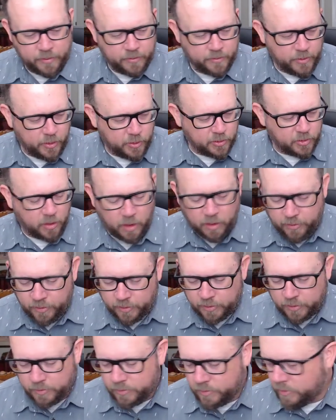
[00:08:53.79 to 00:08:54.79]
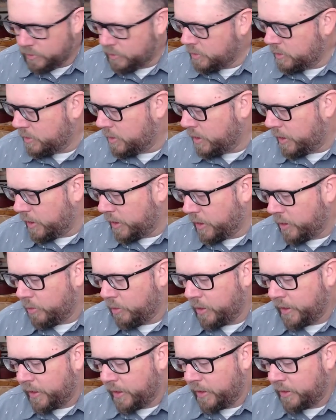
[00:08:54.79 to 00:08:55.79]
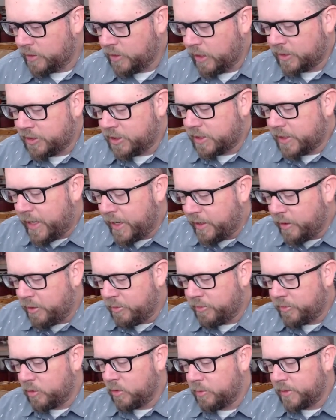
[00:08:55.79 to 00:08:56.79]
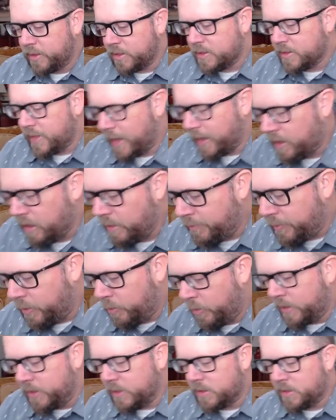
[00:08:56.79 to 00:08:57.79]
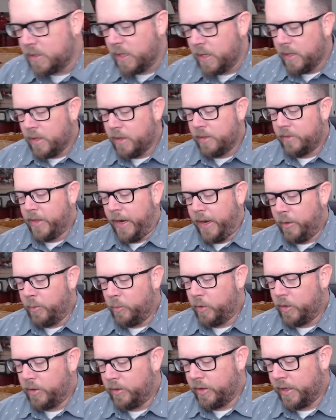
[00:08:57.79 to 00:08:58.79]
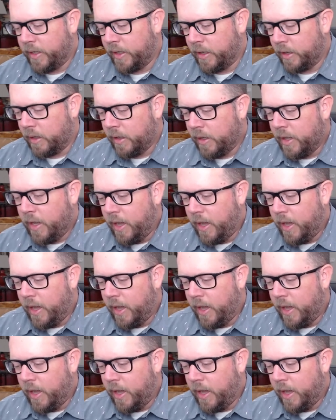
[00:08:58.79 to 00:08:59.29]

Those are all going to go on here. So I'll just kind of go through them and stack up the ones that I want on here.